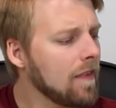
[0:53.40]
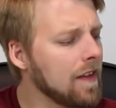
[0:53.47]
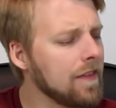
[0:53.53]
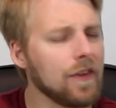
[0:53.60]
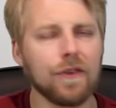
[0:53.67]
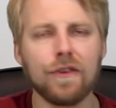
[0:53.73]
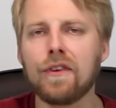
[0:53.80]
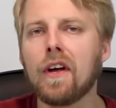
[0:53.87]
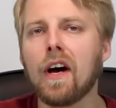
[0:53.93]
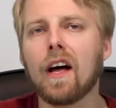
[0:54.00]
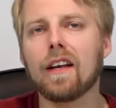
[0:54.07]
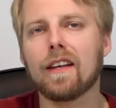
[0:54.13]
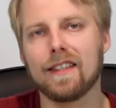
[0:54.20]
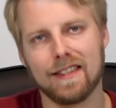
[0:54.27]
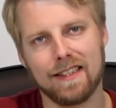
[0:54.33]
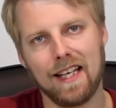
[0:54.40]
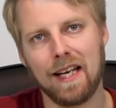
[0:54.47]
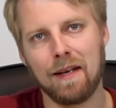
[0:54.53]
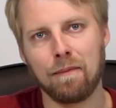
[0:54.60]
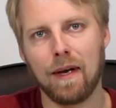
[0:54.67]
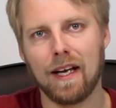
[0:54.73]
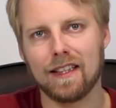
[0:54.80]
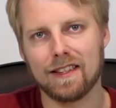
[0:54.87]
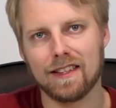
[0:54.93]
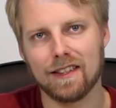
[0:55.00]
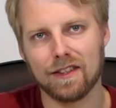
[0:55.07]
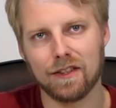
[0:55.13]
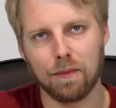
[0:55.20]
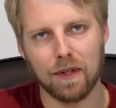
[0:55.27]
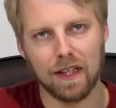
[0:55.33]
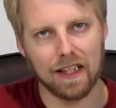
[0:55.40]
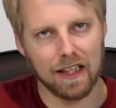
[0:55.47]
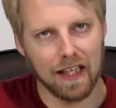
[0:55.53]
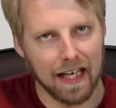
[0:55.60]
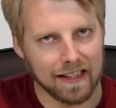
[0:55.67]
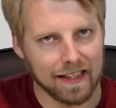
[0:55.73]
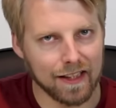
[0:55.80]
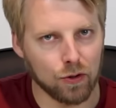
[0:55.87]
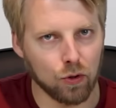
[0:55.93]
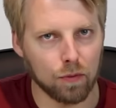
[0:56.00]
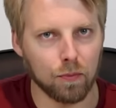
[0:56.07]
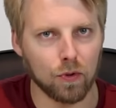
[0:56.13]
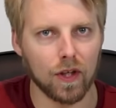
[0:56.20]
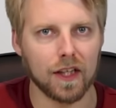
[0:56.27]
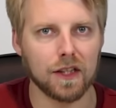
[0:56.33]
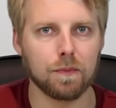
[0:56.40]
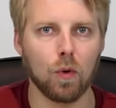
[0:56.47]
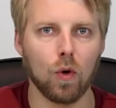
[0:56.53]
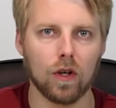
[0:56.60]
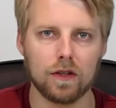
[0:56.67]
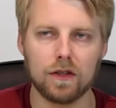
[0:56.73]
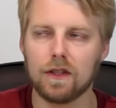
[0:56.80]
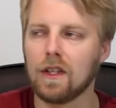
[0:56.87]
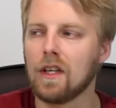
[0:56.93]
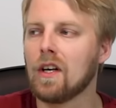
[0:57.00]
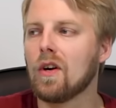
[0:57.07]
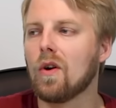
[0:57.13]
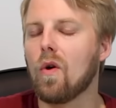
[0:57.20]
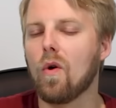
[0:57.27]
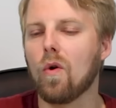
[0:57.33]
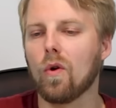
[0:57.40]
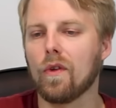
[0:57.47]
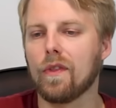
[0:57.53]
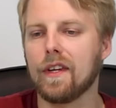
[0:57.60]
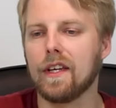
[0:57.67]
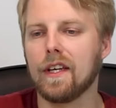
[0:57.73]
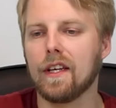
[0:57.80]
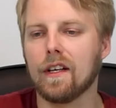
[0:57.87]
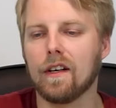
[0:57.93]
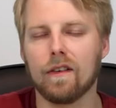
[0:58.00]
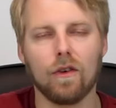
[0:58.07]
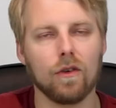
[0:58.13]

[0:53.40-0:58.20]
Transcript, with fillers: they're not the same as some of the classic Dortmund Export or the